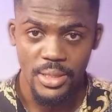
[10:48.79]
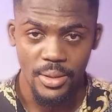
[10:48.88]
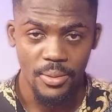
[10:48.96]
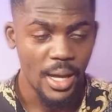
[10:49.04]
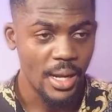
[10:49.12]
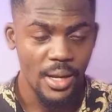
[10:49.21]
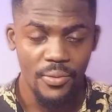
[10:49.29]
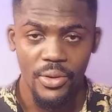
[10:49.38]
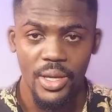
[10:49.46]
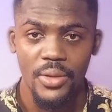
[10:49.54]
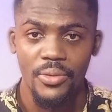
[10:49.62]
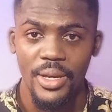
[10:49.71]
an
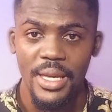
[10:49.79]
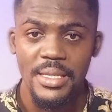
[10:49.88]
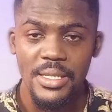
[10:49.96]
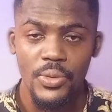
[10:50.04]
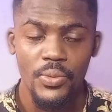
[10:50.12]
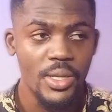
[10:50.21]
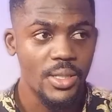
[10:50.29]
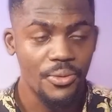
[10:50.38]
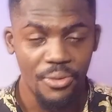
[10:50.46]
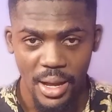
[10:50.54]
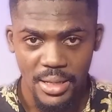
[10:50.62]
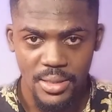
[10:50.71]
advocate for getting rich
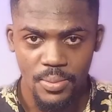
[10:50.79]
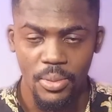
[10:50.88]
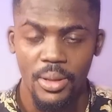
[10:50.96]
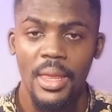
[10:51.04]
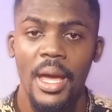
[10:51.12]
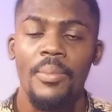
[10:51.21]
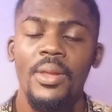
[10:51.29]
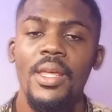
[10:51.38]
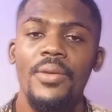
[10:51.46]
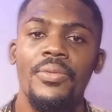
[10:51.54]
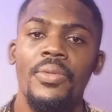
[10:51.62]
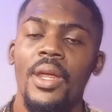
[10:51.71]
fast, but I
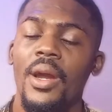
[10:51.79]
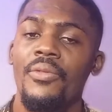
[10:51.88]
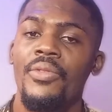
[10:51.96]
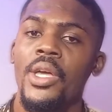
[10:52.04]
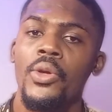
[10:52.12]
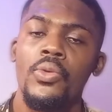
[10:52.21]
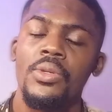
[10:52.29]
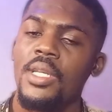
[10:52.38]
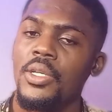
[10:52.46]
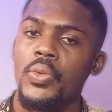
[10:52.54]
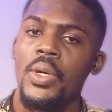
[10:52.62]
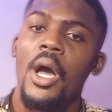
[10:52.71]
believe there are vehicles
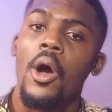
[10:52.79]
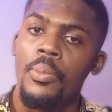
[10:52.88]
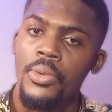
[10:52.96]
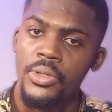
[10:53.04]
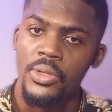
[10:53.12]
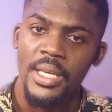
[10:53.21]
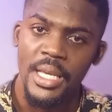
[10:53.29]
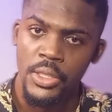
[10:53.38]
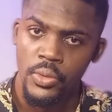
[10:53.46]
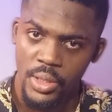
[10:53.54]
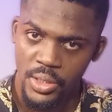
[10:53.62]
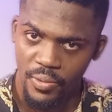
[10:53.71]
that will help you to
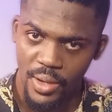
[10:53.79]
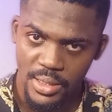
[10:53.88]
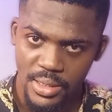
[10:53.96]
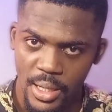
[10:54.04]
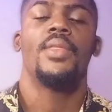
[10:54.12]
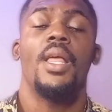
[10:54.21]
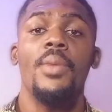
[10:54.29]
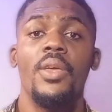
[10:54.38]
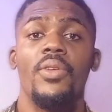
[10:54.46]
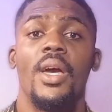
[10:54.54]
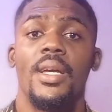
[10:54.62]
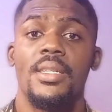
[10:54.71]
get rich faster. Let me
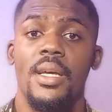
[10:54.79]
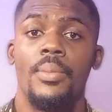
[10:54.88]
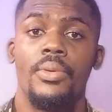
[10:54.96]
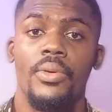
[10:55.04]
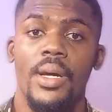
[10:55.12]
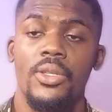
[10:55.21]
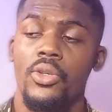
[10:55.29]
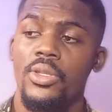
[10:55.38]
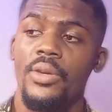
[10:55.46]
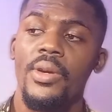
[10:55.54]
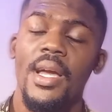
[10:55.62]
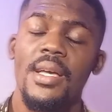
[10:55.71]
give you an example, right? So
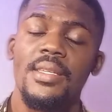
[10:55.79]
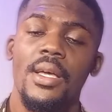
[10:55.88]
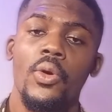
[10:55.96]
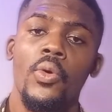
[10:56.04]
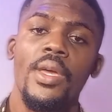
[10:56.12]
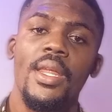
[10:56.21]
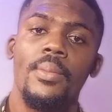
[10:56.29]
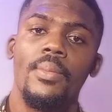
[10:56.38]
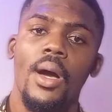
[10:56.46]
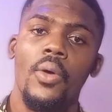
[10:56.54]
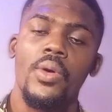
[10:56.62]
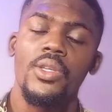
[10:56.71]
3 guys are going a
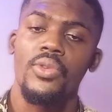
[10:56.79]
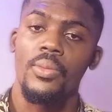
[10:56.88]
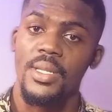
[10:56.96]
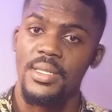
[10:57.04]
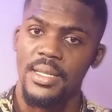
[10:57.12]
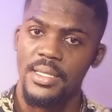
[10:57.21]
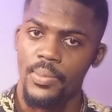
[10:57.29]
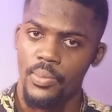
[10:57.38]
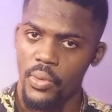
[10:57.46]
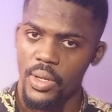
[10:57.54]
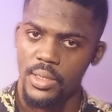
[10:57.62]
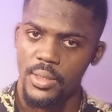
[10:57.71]
mile west from a certain
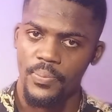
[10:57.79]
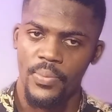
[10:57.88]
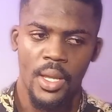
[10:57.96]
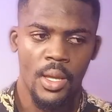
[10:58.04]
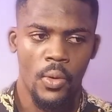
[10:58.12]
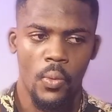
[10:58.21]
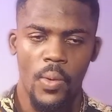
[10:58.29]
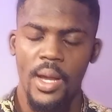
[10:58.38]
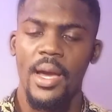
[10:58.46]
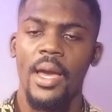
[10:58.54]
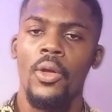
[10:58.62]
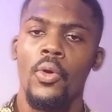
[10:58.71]
point. One
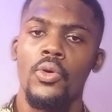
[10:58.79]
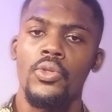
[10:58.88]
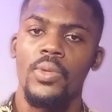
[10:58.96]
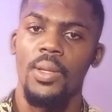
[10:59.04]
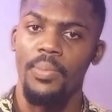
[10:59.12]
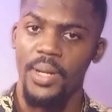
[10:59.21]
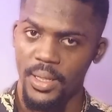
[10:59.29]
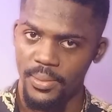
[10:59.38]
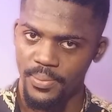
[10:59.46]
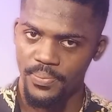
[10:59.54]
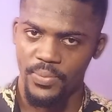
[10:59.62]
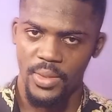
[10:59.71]
guy goes with a plane.
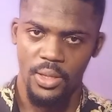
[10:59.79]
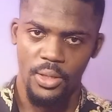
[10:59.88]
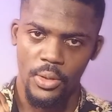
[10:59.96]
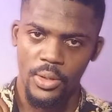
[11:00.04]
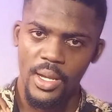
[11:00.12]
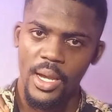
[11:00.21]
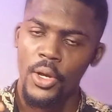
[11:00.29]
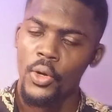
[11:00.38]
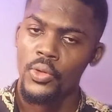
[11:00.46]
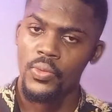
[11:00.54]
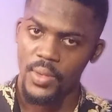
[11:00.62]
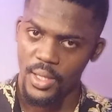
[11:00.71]
The other
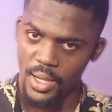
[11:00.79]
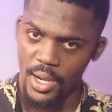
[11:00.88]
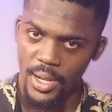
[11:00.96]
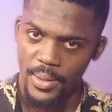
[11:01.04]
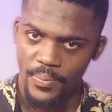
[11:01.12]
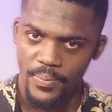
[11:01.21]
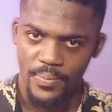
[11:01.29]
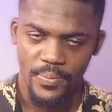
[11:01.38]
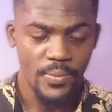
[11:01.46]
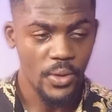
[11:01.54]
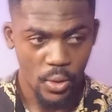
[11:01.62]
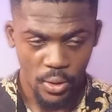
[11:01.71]
goes with a car.
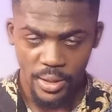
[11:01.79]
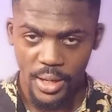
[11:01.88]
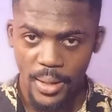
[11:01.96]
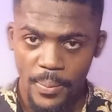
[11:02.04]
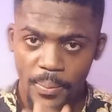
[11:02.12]
The other